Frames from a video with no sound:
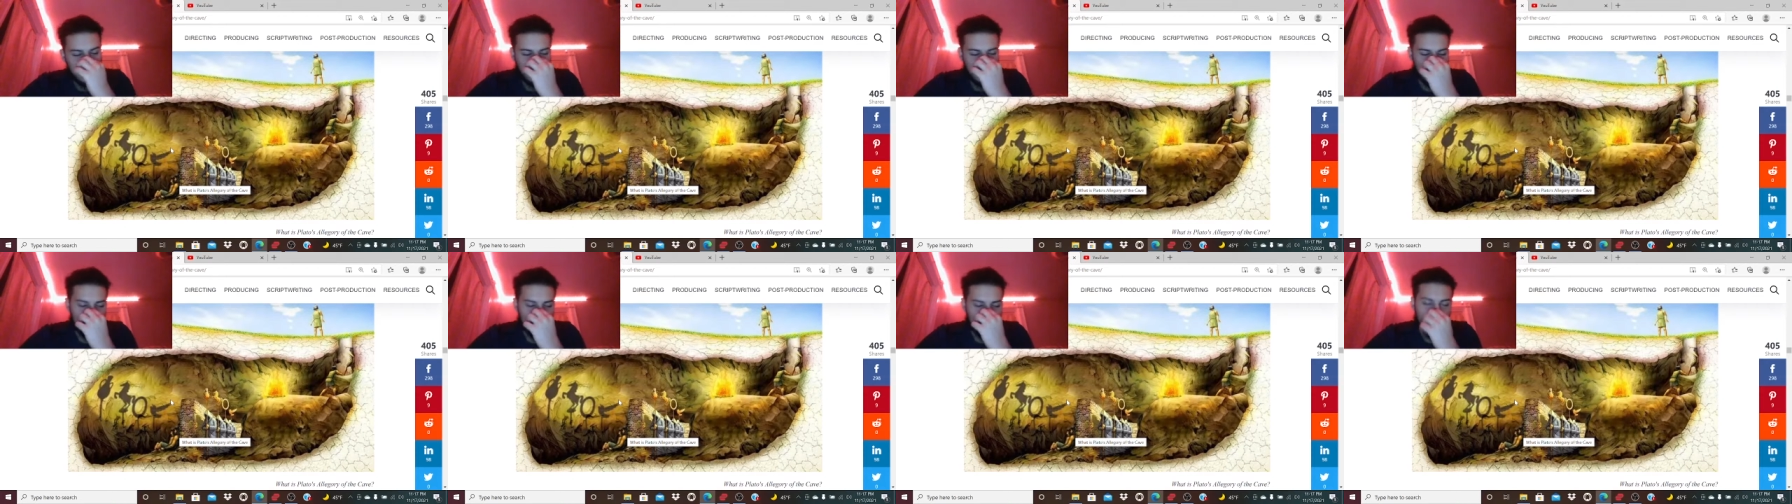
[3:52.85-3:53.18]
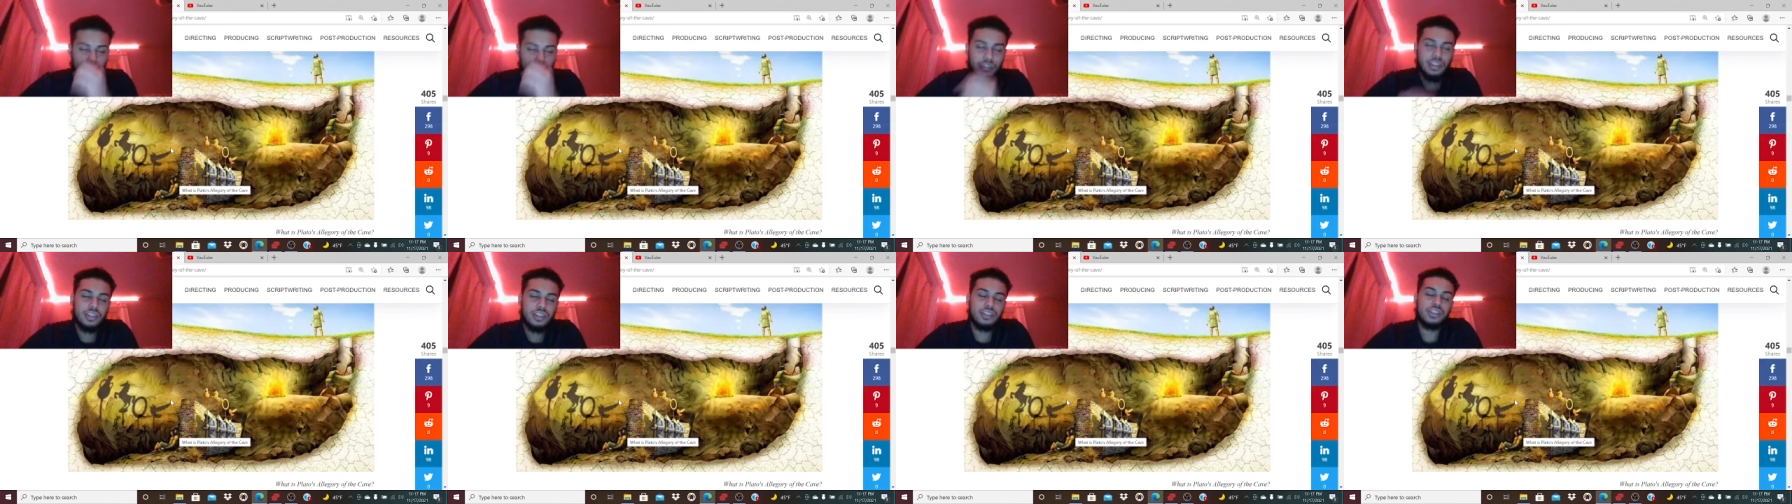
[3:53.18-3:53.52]
and the
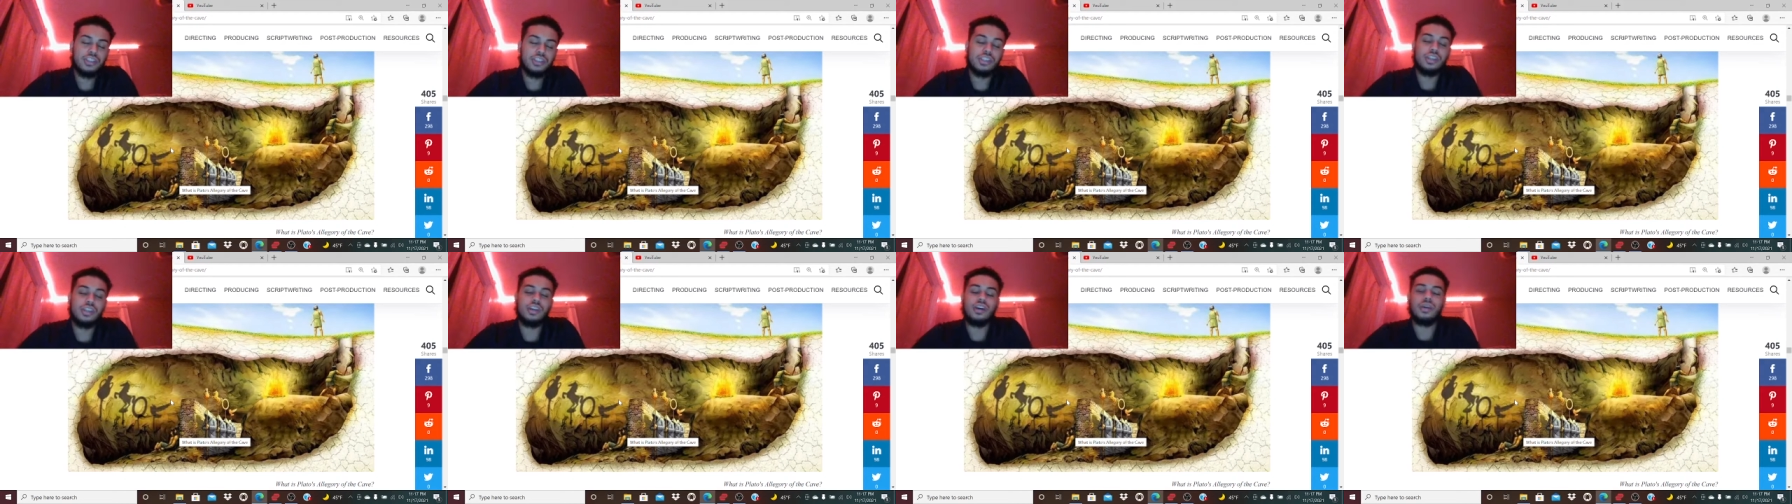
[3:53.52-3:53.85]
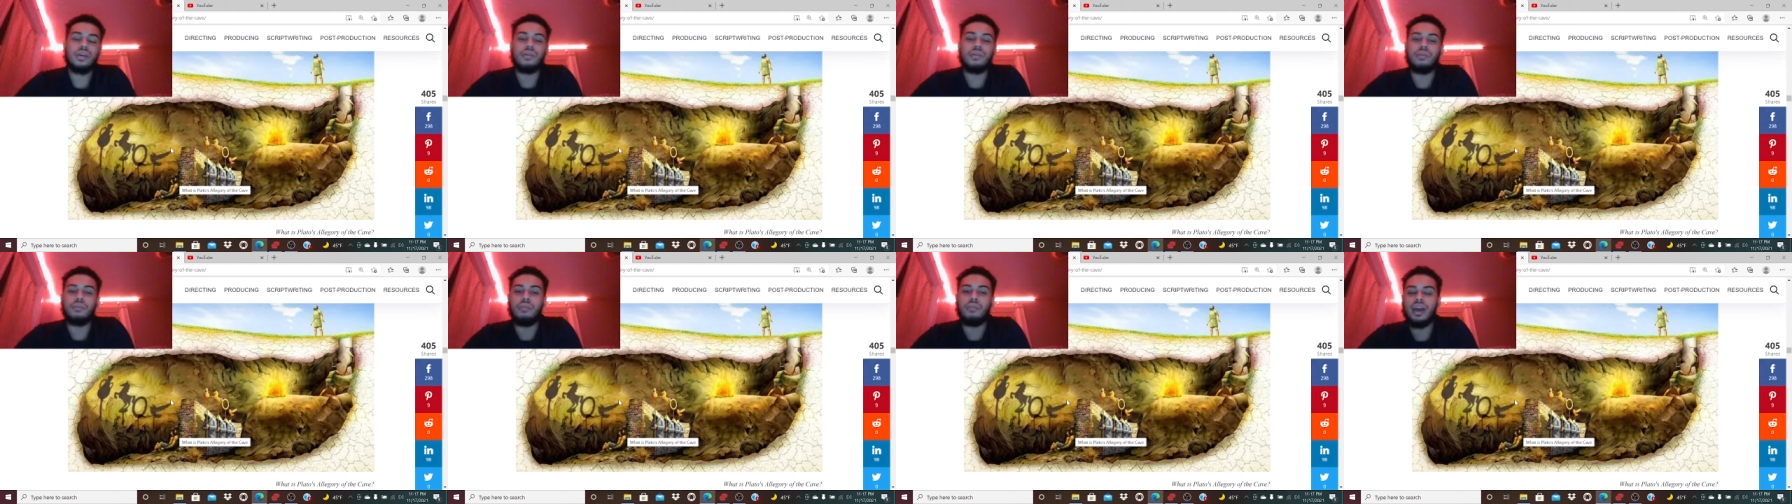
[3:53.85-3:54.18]
vase
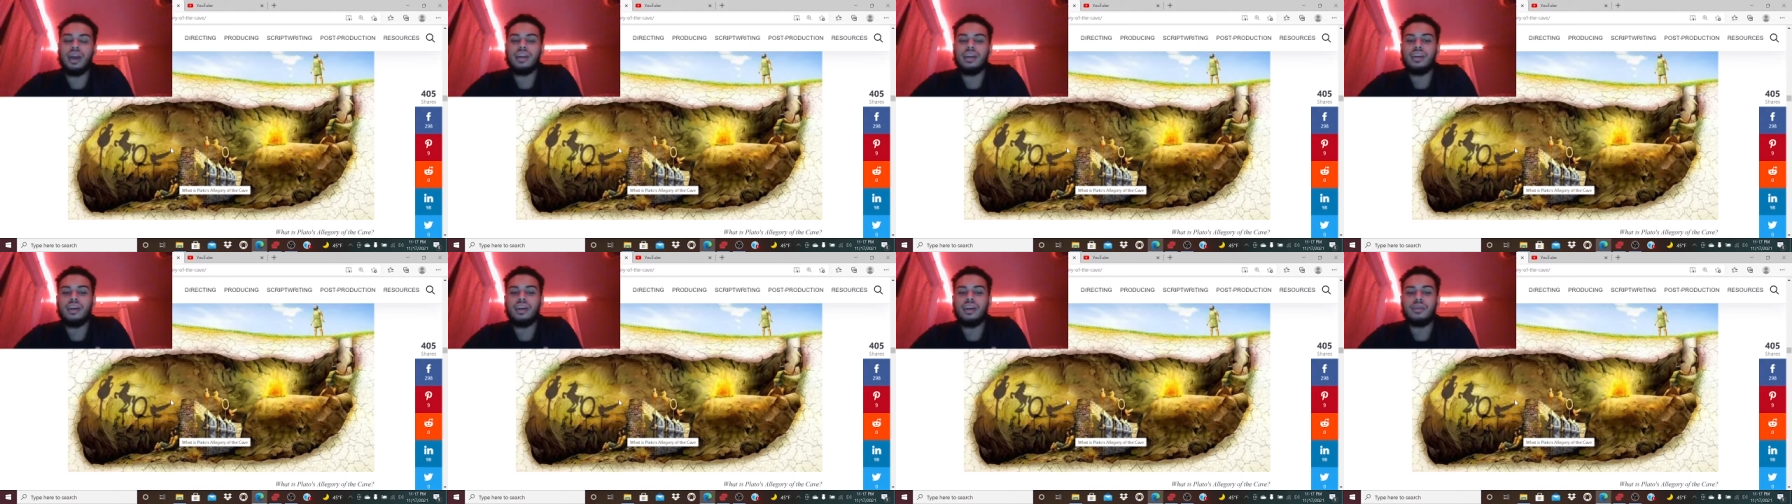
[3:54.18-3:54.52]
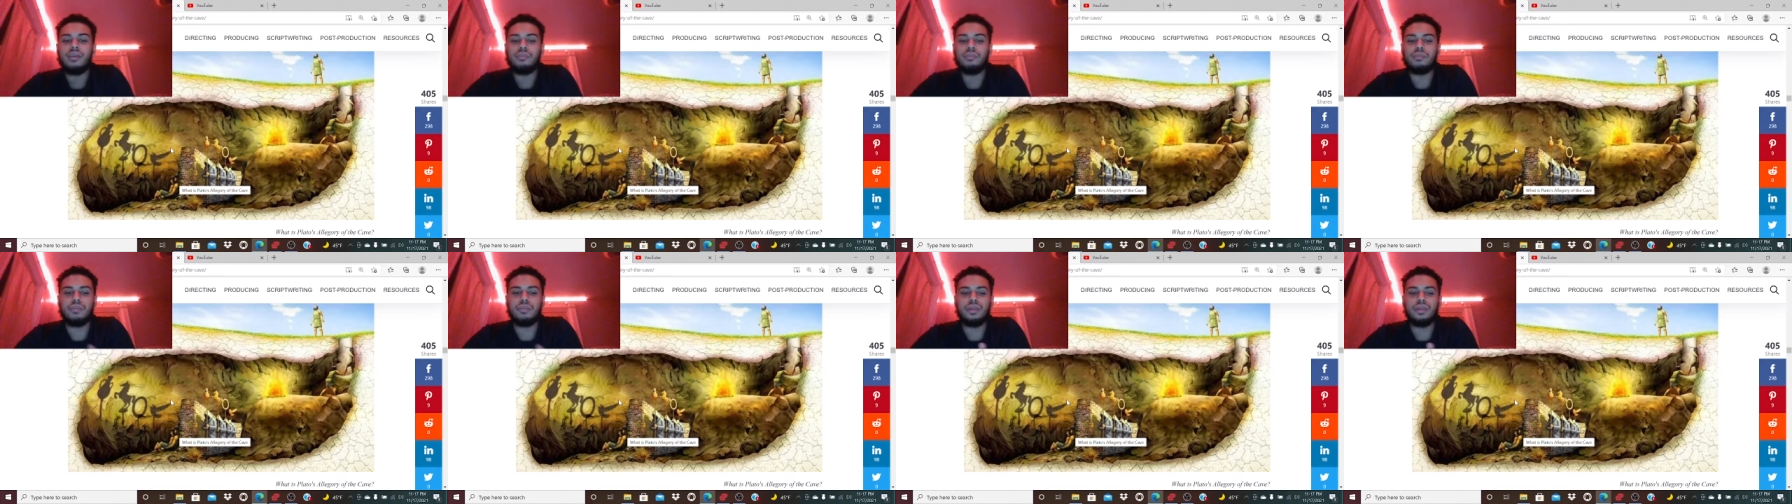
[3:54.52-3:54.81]
might not